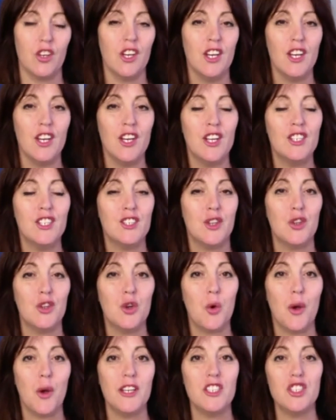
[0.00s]
So the
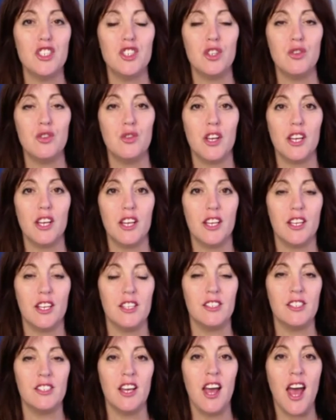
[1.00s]
question really
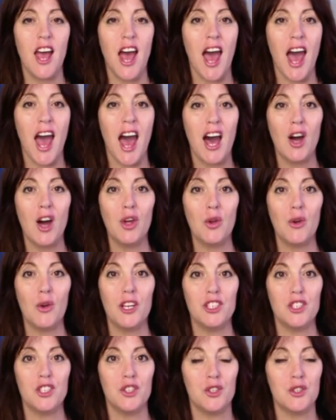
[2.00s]
is, how do I
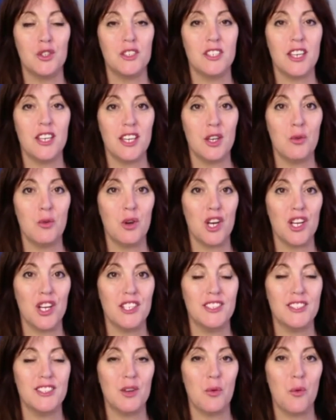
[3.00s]
choose
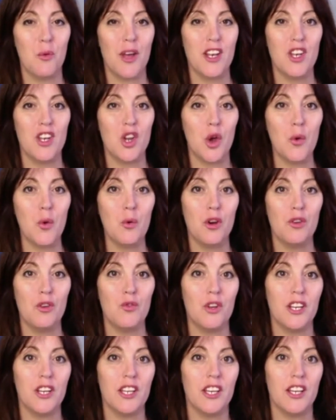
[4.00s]
keywords when no one
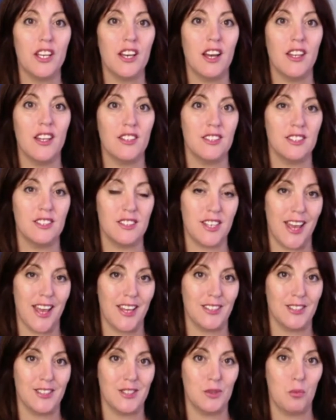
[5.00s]
really
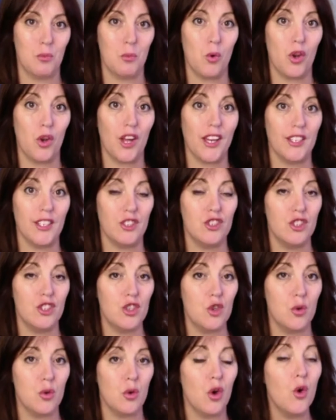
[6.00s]
understands what I
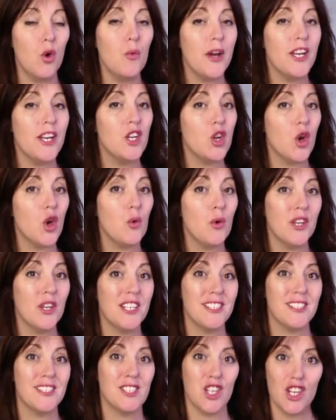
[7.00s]
do, or when no one
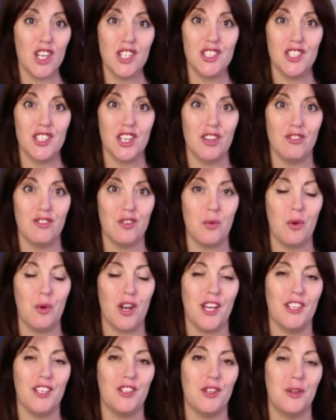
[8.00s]
is searching for what
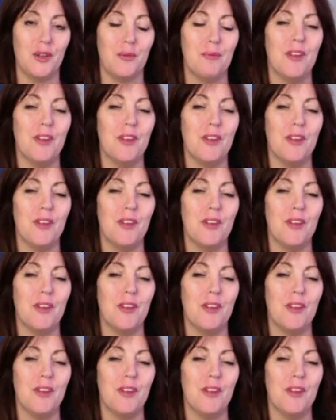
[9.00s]
I do?